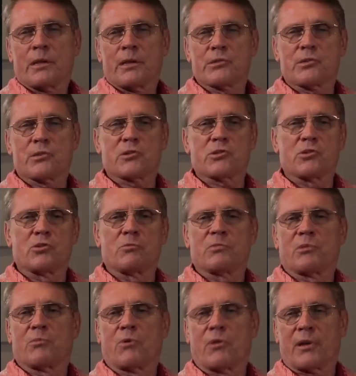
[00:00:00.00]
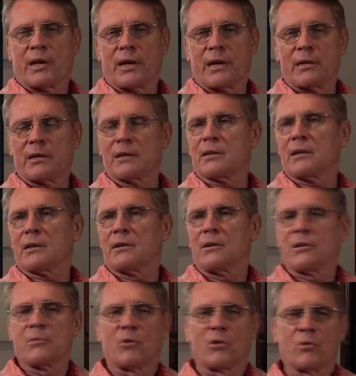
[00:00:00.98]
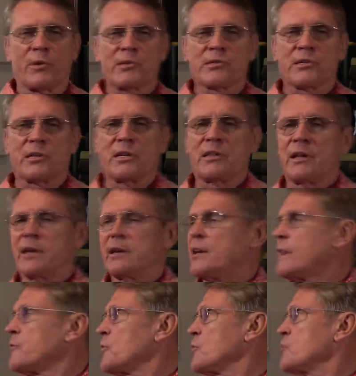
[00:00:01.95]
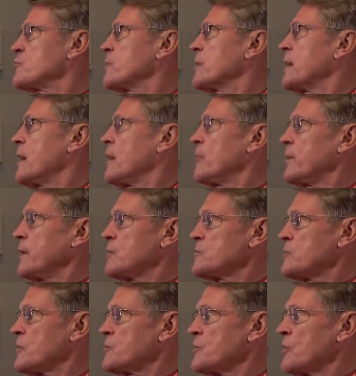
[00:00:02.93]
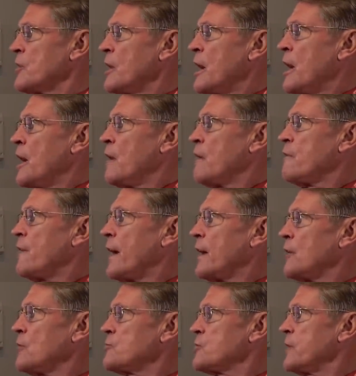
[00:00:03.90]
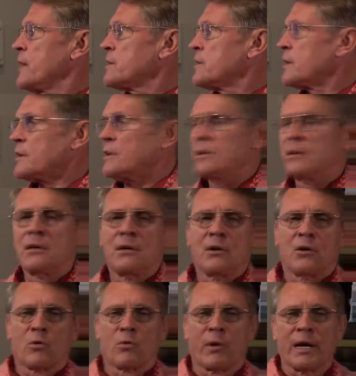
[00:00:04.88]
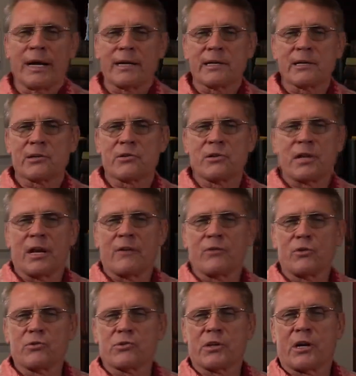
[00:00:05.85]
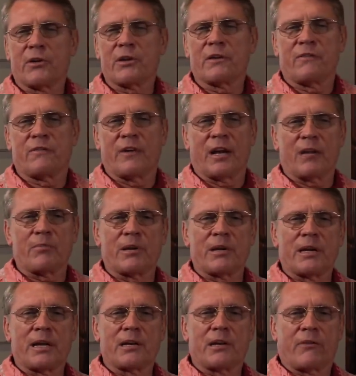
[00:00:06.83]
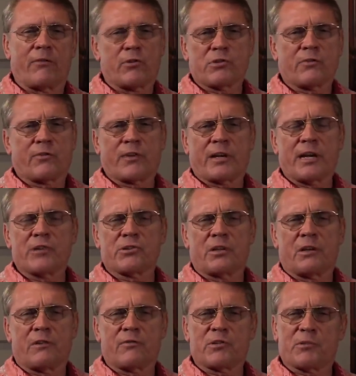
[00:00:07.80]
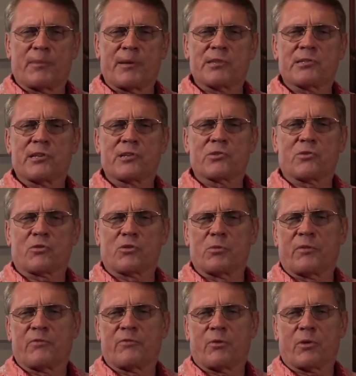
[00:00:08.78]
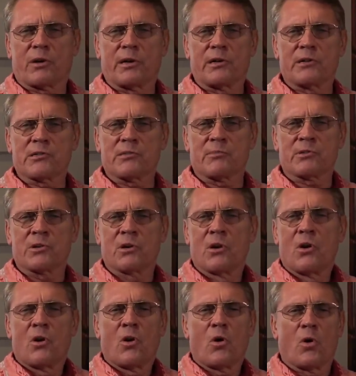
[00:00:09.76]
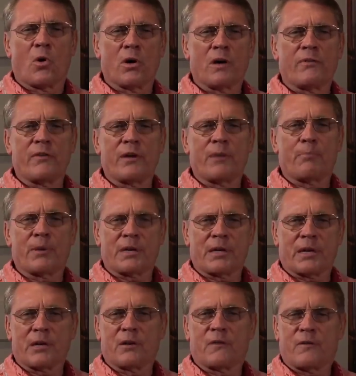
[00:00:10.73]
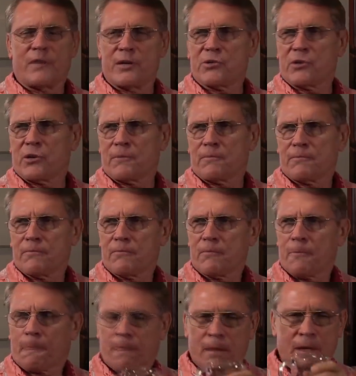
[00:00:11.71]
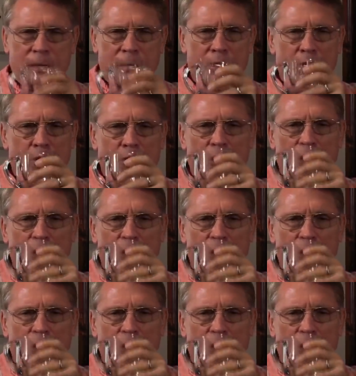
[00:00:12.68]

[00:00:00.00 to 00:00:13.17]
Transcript: It's assumed the more they got, you know, the more recently they diverged from a common ancestor. Phylogenetic, relating to the evolutionary development and diversification of a species or group of organisms or of a particular feature. Okay.